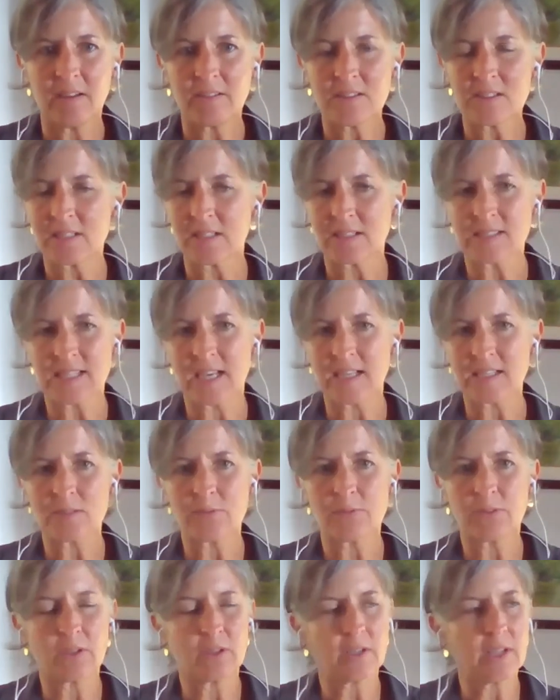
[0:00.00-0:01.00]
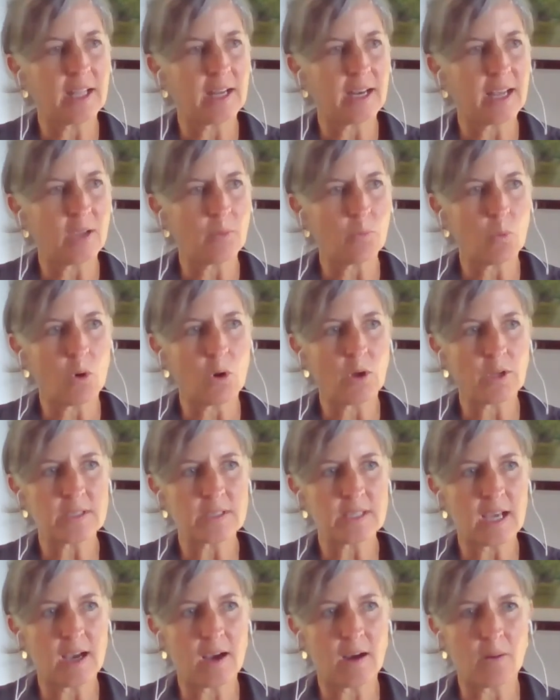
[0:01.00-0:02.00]
successful. And I want
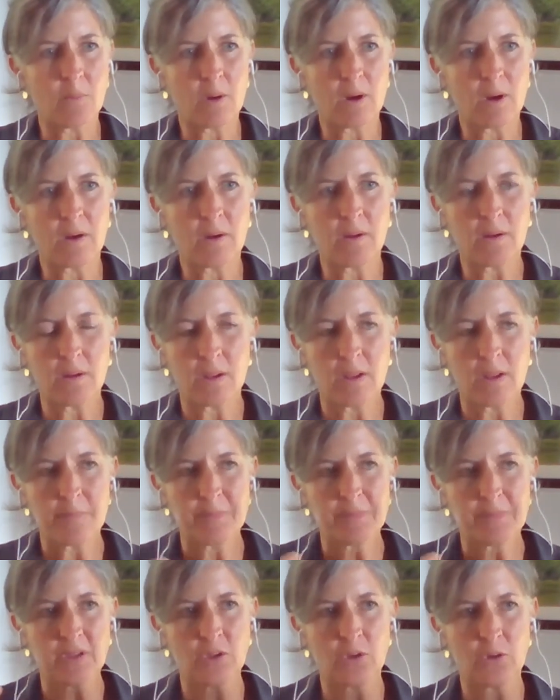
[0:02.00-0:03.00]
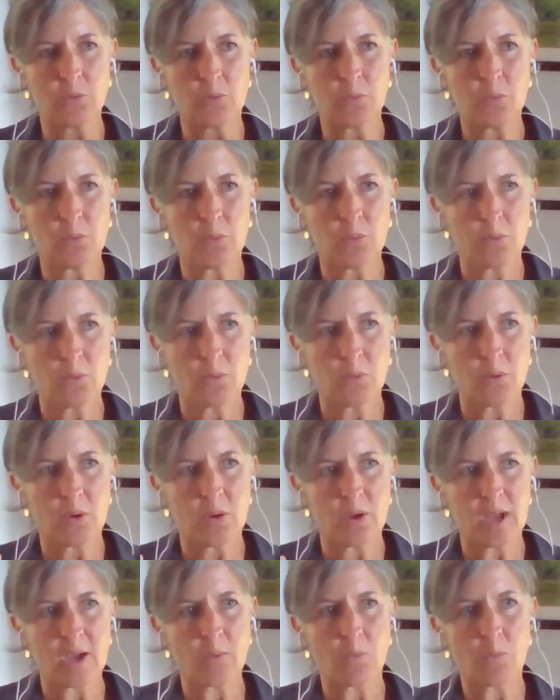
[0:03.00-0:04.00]
our, you know,
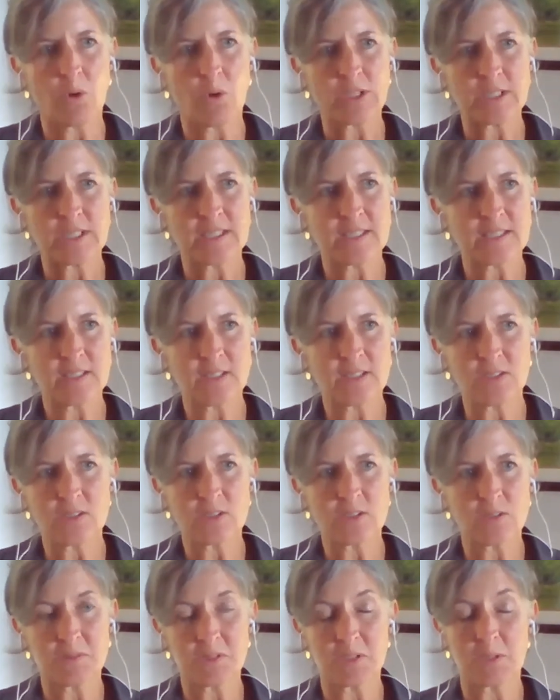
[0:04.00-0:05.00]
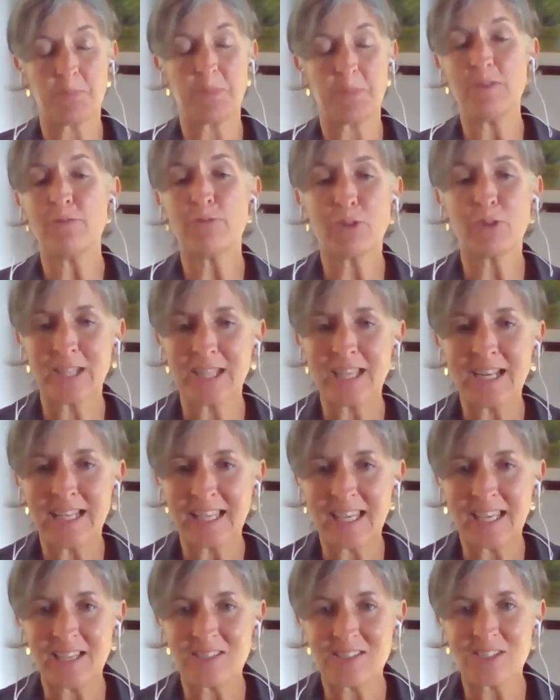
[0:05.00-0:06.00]
I want us to be fully
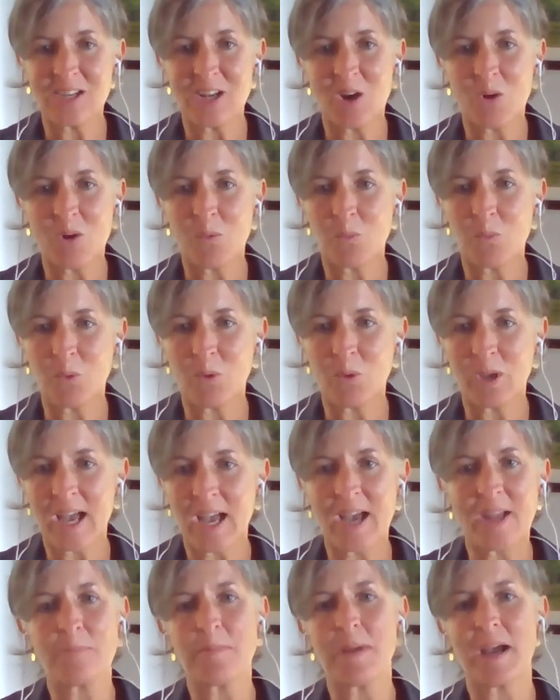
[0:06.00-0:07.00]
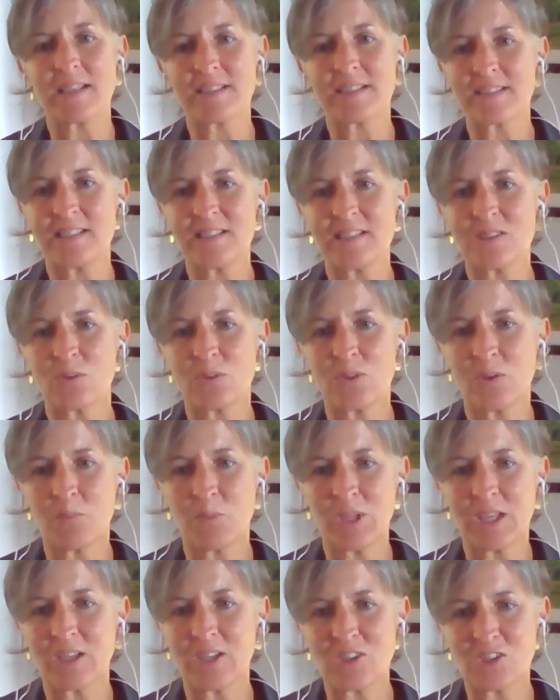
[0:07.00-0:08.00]
engaged in our work at Massy so that we
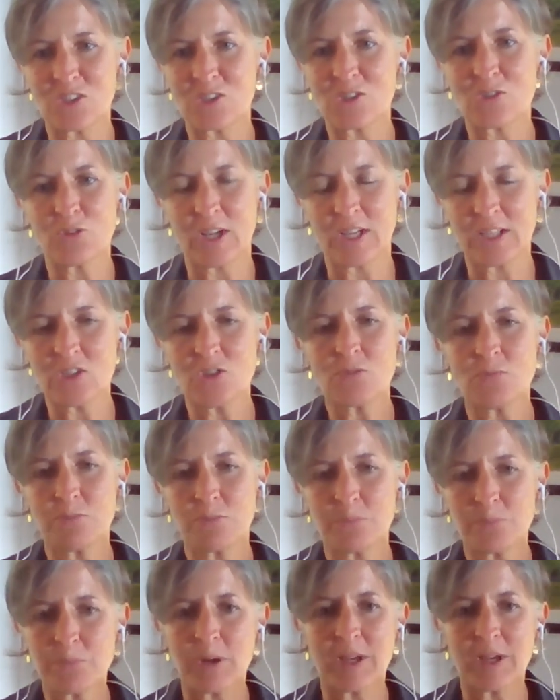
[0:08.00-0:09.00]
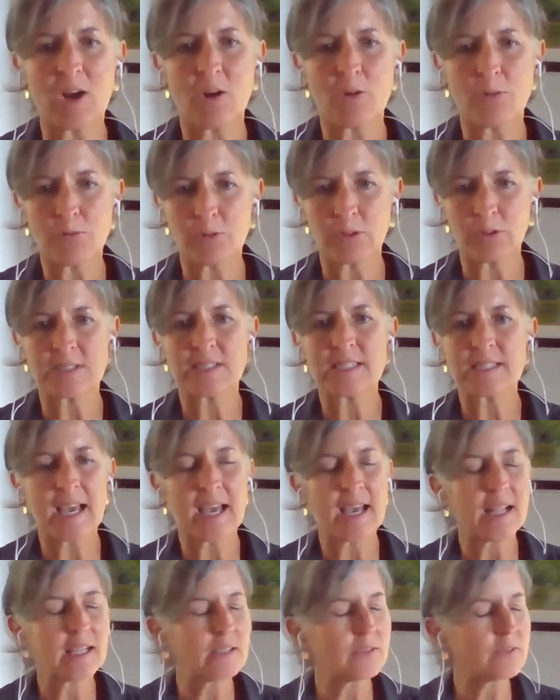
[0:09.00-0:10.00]
can just really bring our full
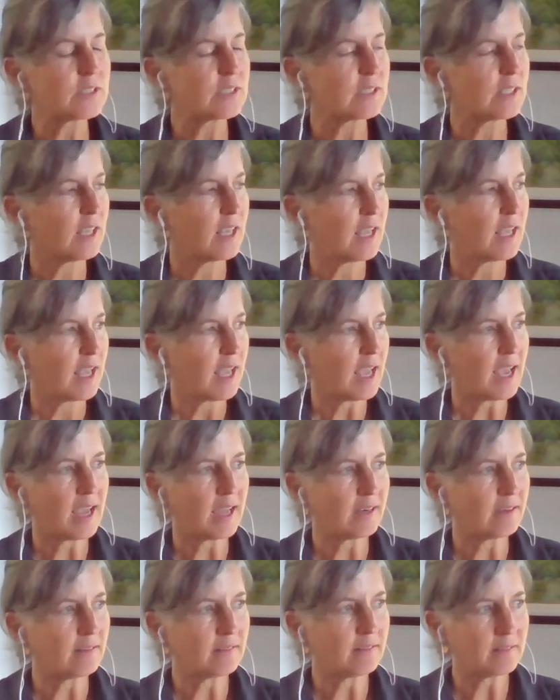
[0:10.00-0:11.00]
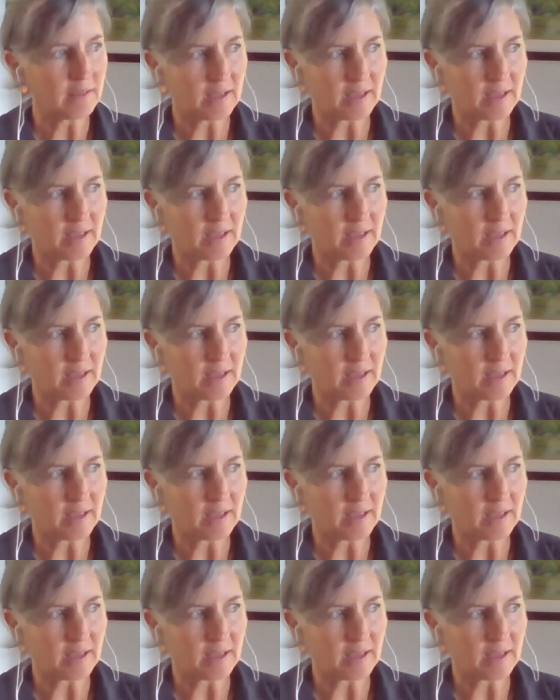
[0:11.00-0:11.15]
selves and